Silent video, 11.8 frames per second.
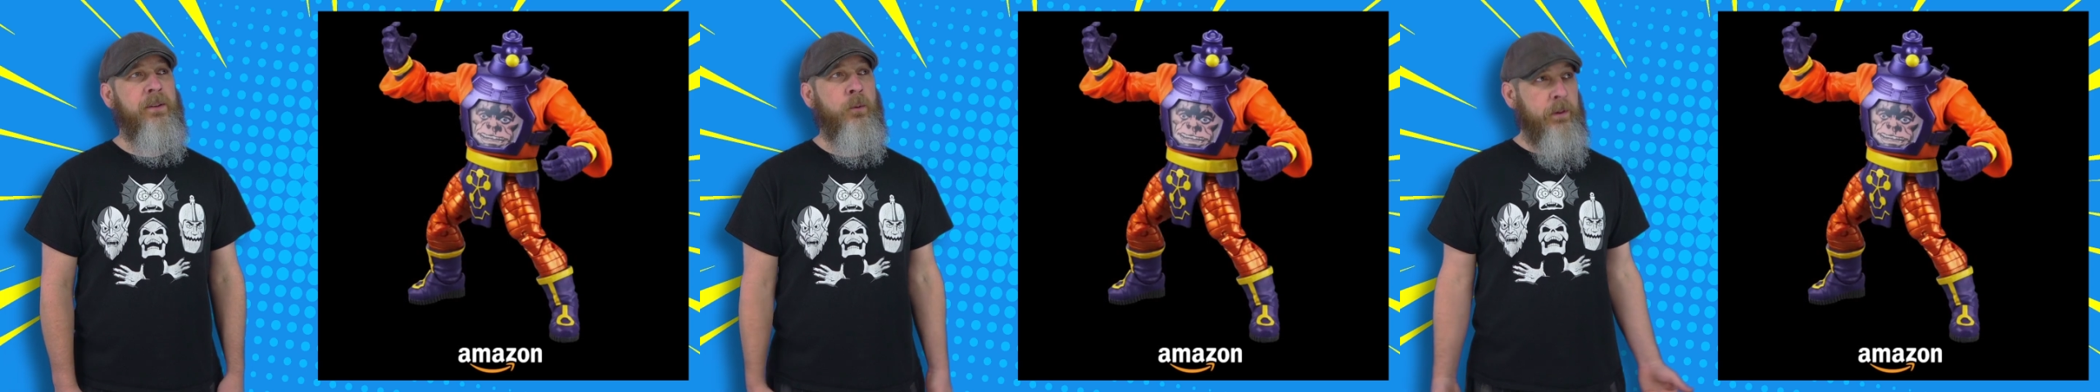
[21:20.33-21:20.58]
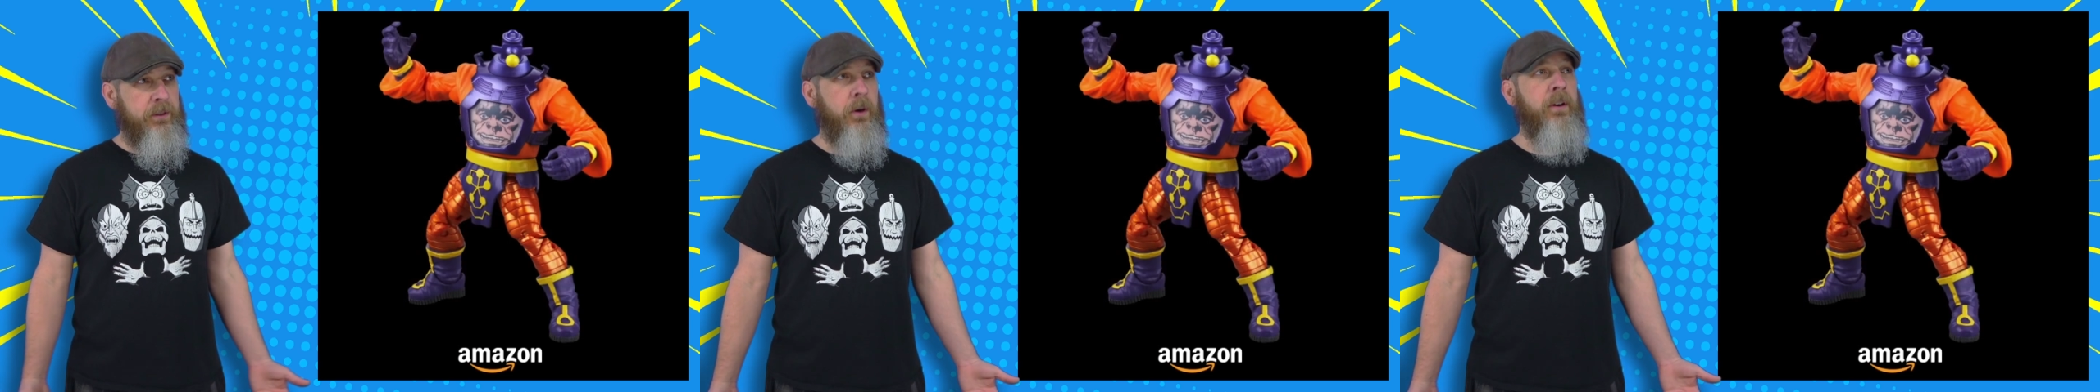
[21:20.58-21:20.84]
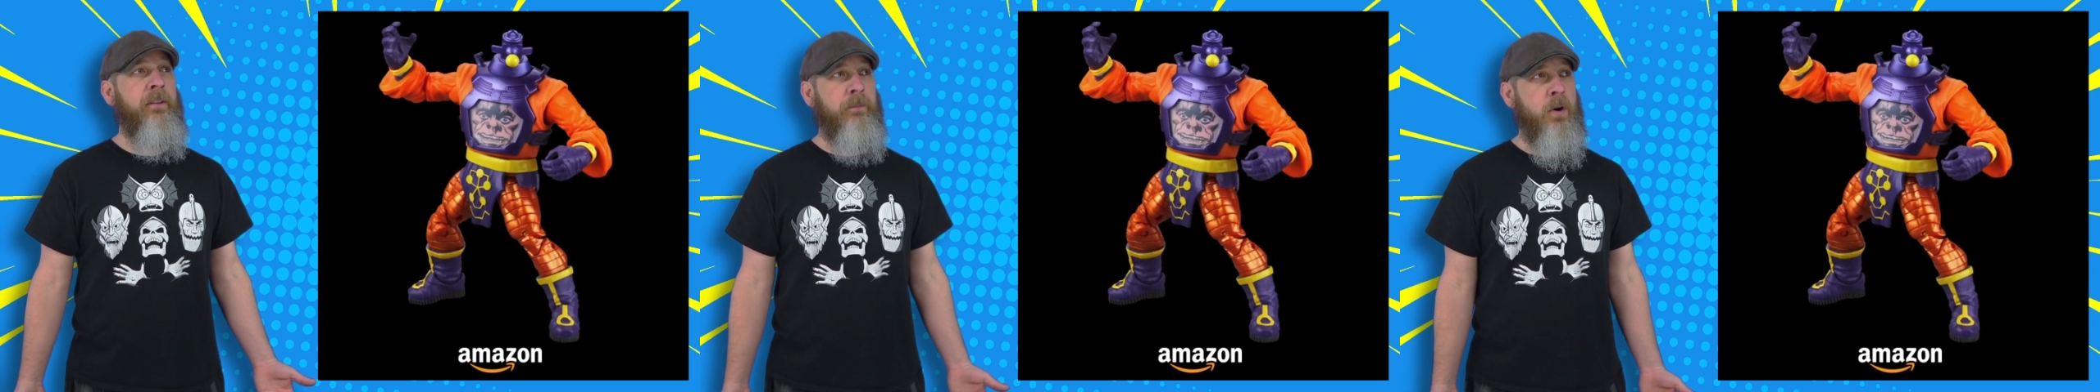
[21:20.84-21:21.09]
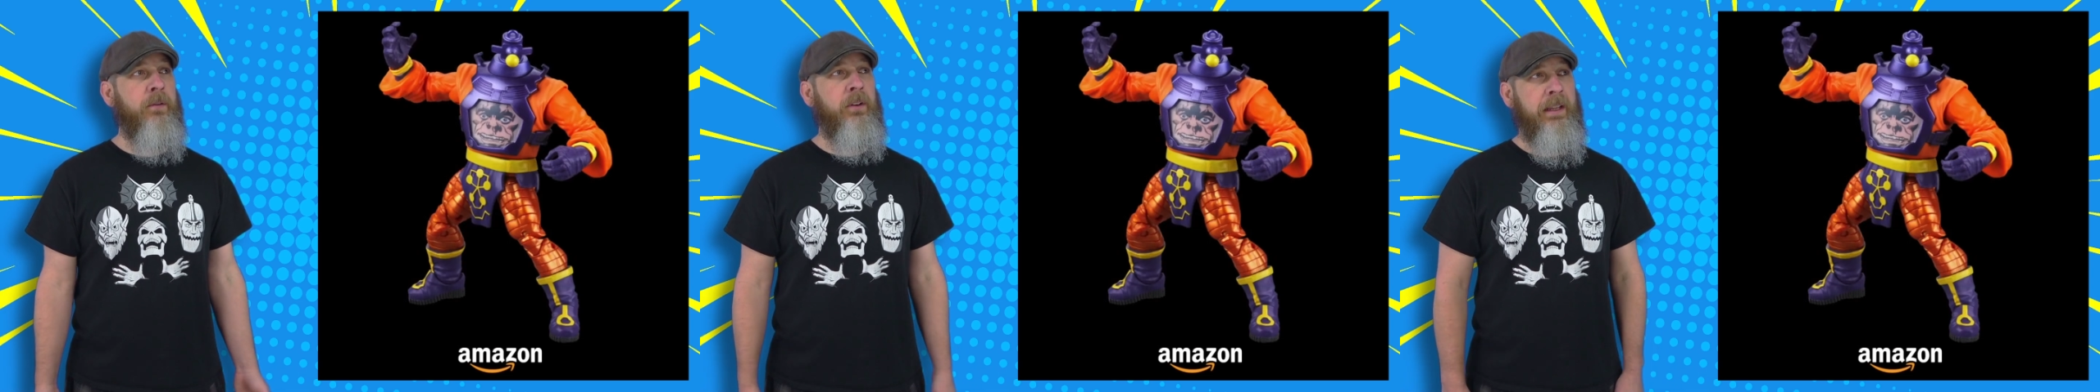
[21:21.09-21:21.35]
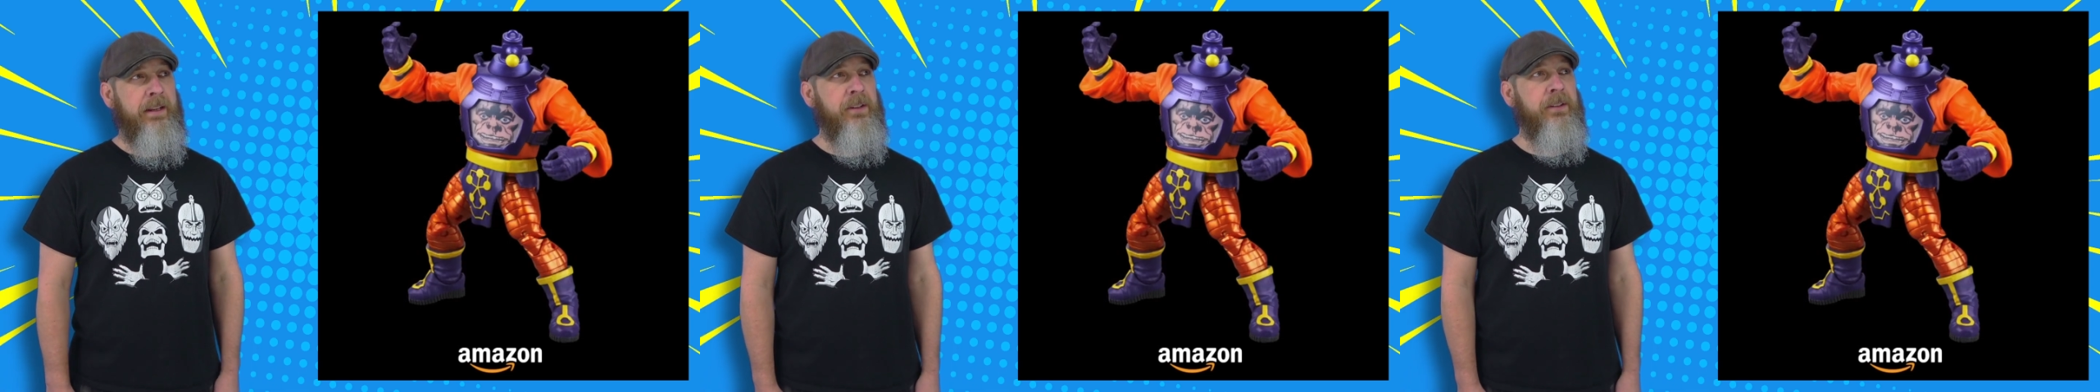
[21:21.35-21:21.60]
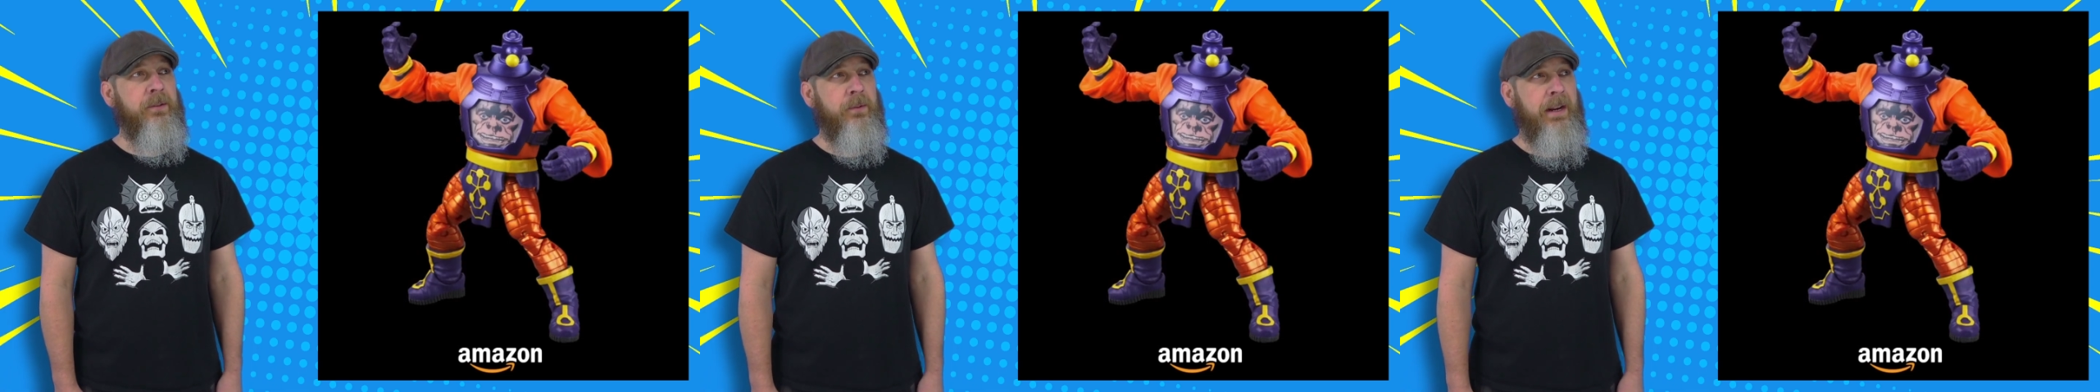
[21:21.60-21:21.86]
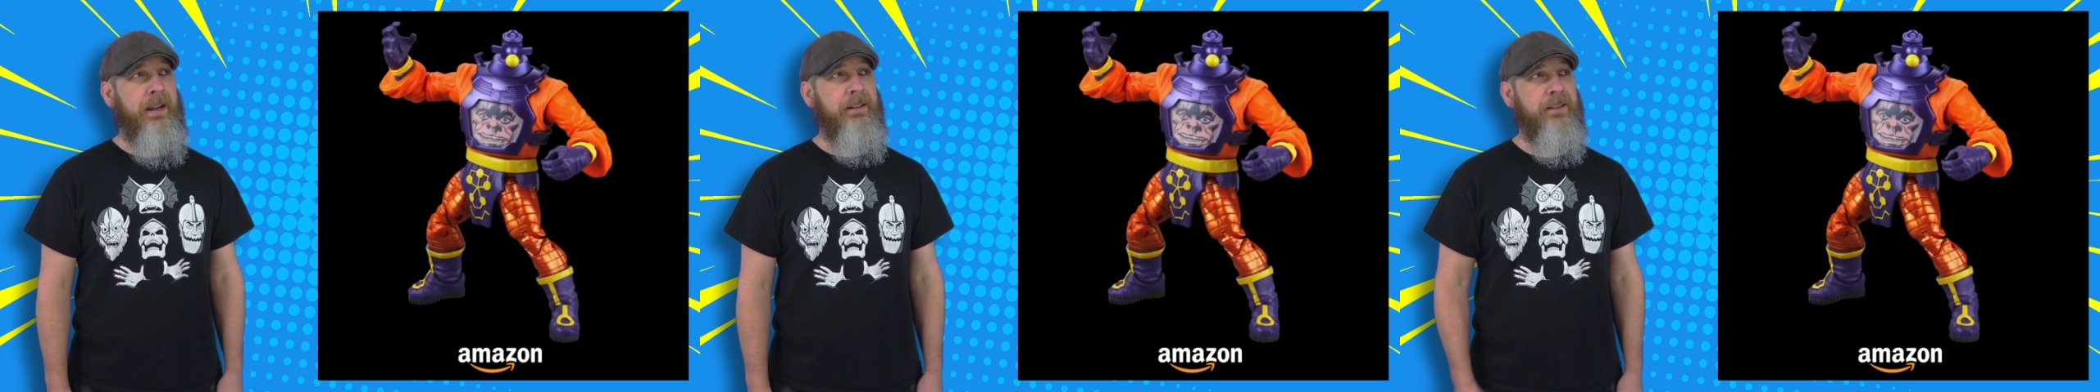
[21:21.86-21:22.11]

the return of Marvel Legends, right?